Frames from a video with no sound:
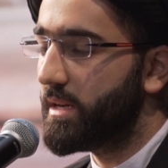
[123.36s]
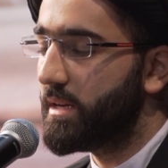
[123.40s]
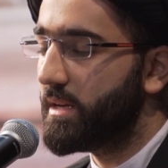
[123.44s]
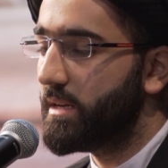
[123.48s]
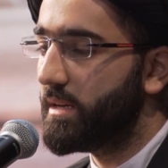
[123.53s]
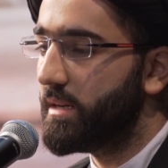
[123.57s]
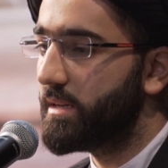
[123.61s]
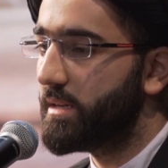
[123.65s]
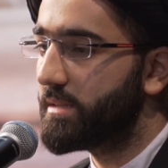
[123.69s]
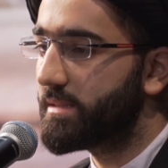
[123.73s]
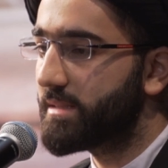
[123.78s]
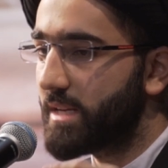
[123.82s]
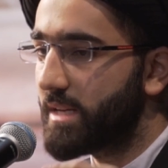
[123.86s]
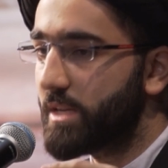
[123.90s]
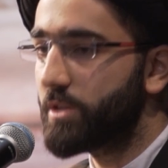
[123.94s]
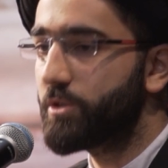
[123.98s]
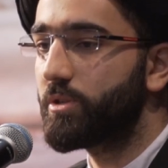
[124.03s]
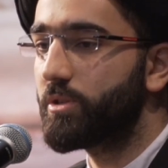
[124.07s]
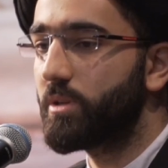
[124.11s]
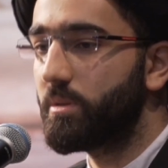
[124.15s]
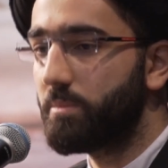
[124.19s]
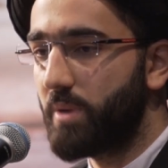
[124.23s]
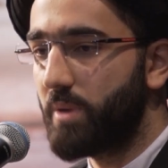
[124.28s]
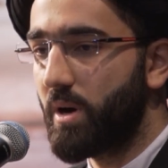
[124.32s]

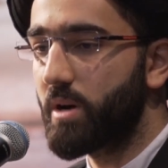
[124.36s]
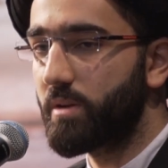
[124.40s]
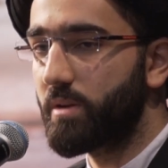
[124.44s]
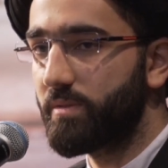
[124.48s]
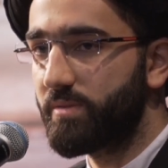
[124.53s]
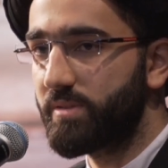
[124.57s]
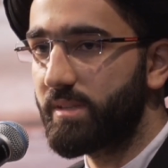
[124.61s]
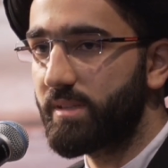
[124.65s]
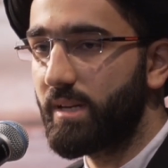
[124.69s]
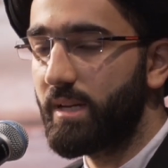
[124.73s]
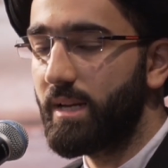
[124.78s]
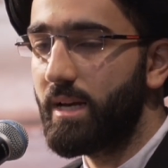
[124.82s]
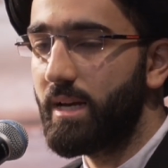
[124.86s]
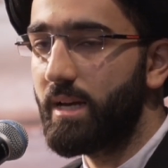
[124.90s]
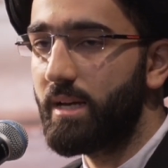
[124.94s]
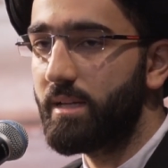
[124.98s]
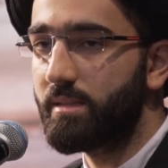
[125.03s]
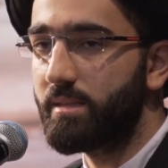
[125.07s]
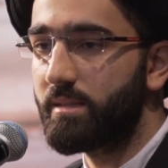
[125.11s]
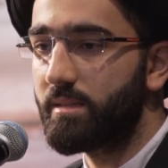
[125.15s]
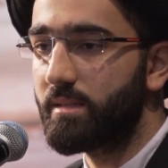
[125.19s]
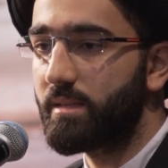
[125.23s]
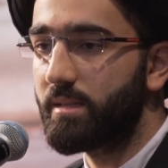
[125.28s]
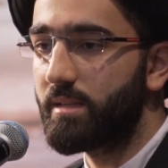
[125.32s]
essential part of
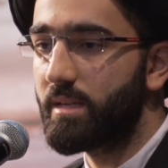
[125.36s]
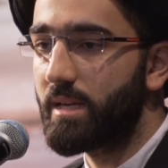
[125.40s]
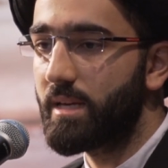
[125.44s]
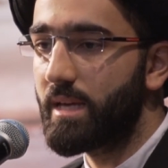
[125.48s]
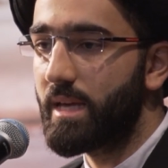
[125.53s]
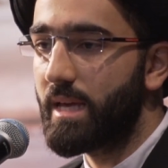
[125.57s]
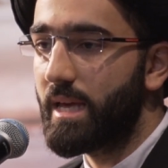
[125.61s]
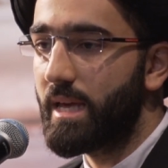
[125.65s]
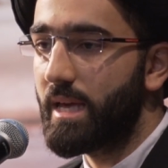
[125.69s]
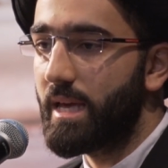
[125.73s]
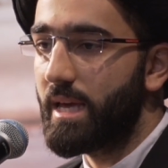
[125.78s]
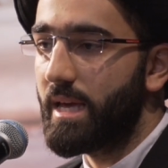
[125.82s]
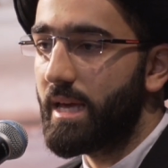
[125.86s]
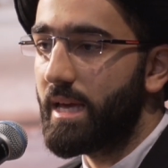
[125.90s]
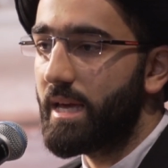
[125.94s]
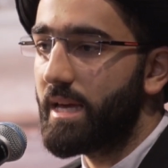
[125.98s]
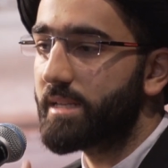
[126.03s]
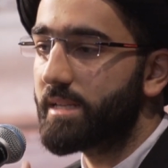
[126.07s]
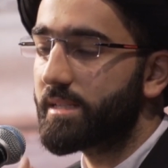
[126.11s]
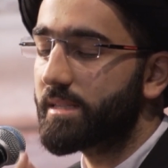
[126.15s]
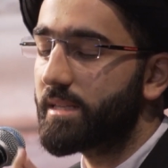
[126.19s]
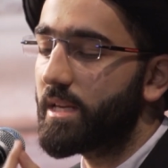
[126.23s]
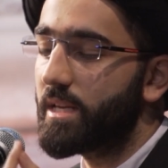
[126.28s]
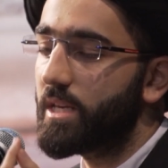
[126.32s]
Salat
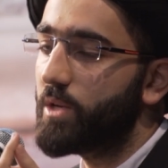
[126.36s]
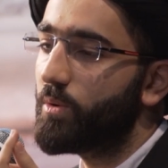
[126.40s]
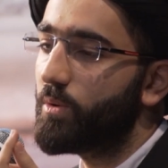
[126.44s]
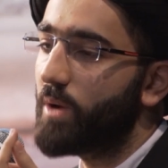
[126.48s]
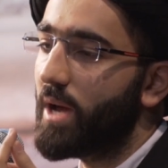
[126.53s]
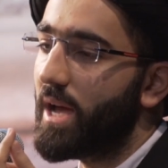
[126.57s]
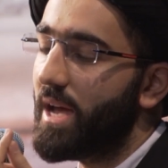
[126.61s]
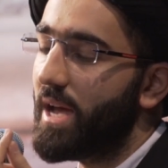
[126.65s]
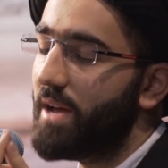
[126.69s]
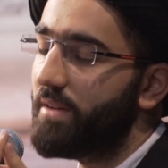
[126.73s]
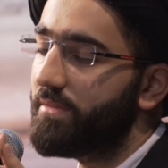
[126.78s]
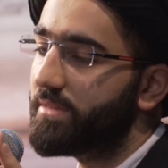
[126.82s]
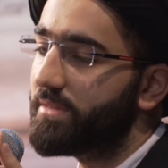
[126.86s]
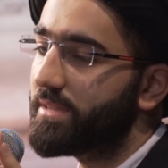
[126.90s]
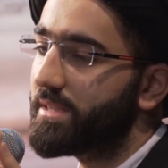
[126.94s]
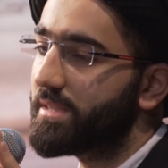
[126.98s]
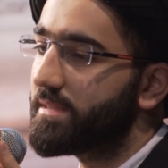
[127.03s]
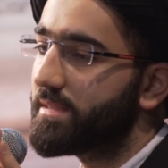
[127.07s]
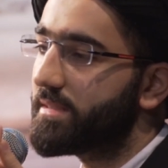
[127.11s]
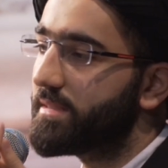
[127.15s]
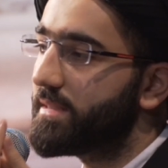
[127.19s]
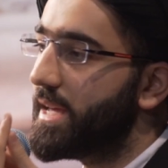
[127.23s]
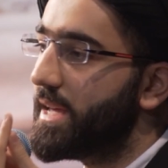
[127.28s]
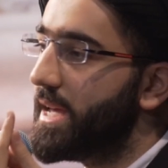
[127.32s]
is that you have to
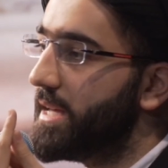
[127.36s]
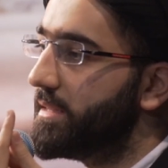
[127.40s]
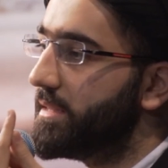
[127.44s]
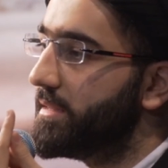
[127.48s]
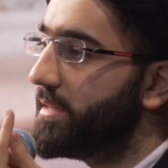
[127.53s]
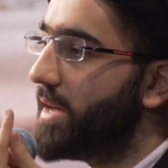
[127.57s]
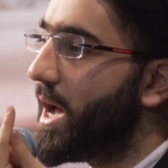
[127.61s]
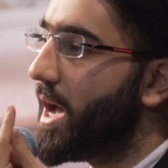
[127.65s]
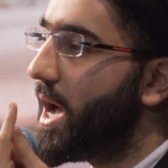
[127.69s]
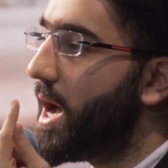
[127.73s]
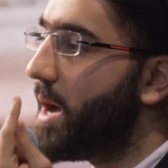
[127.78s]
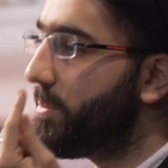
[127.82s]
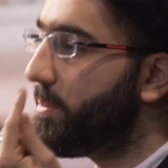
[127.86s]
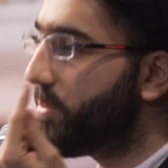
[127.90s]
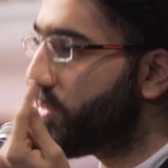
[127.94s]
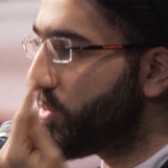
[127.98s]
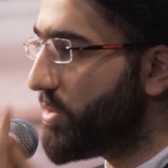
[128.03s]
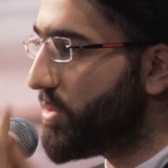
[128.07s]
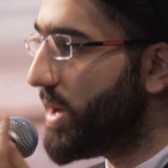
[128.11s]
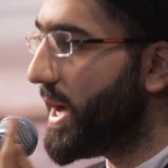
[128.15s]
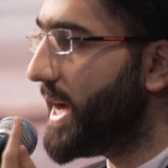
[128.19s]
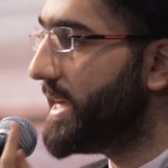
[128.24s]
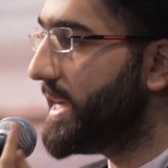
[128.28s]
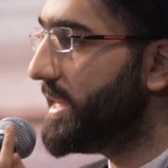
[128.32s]
stand
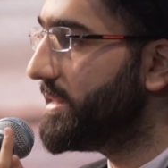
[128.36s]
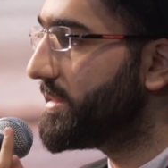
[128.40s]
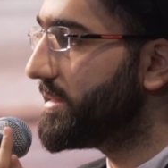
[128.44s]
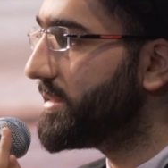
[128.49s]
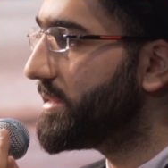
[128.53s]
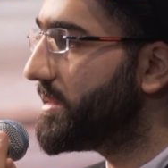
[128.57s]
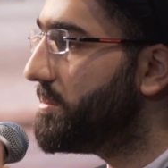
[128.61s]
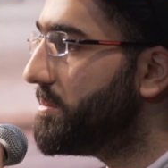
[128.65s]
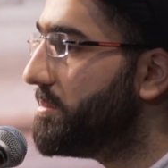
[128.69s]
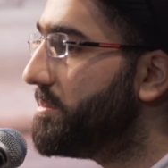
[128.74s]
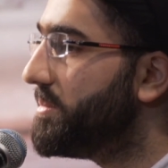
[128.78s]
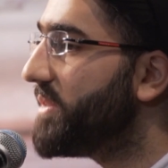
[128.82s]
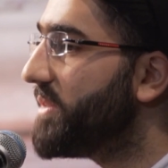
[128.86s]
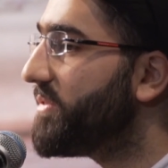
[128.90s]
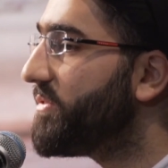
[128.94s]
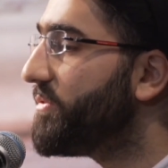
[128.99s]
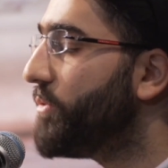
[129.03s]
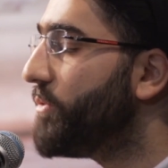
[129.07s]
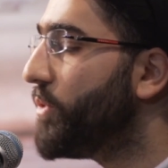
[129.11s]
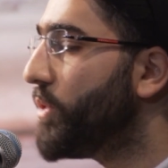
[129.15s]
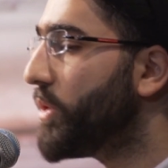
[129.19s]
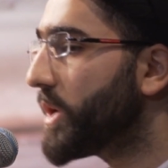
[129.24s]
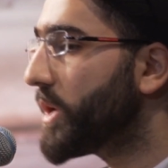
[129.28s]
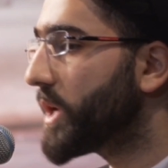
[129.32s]
upright
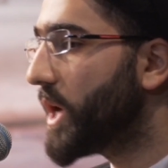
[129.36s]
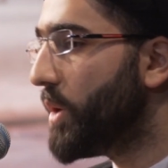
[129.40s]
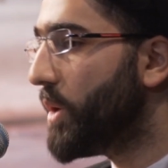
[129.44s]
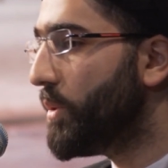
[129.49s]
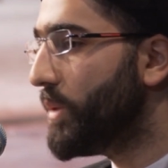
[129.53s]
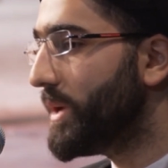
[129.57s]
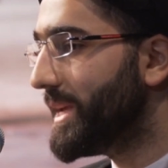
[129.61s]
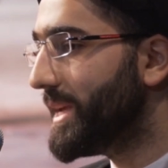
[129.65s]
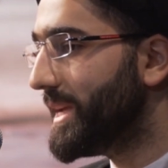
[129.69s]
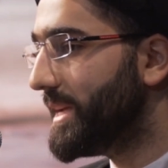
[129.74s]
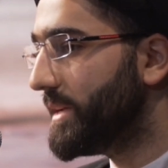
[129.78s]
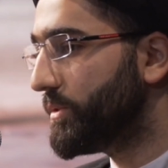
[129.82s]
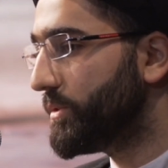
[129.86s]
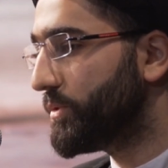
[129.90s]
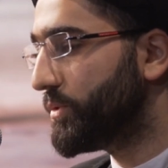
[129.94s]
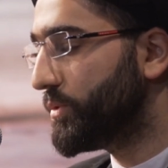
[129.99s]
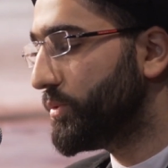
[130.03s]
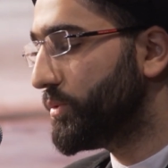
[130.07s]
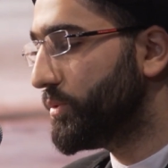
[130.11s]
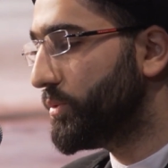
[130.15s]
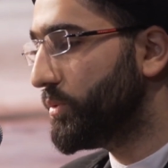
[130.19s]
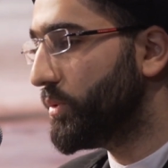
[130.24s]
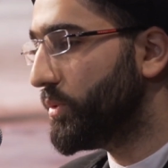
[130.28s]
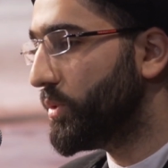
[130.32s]
before going
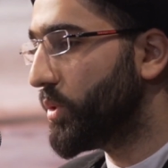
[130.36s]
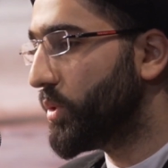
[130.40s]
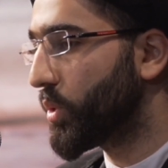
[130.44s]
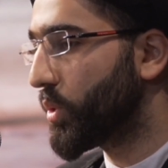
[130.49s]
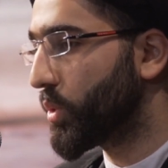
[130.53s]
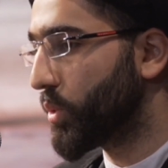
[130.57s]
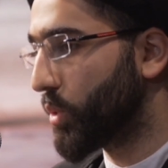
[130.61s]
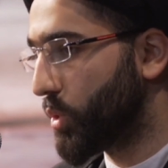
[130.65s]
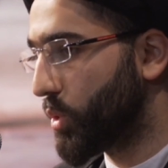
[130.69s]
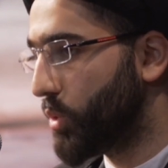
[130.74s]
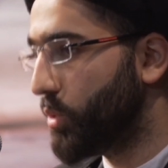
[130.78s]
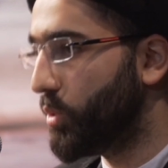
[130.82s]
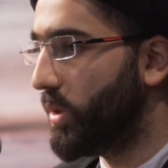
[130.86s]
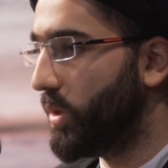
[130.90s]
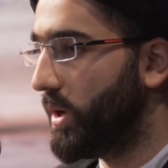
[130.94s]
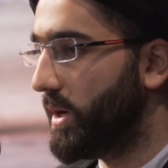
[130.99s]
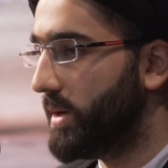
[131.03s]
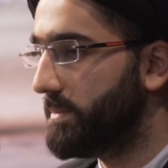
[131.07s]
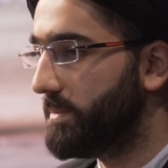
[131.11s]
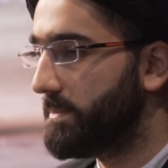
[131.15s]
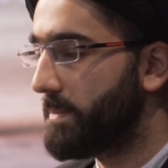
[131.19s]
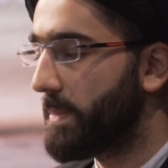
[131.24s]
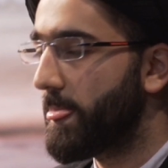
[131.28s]
into ruku'.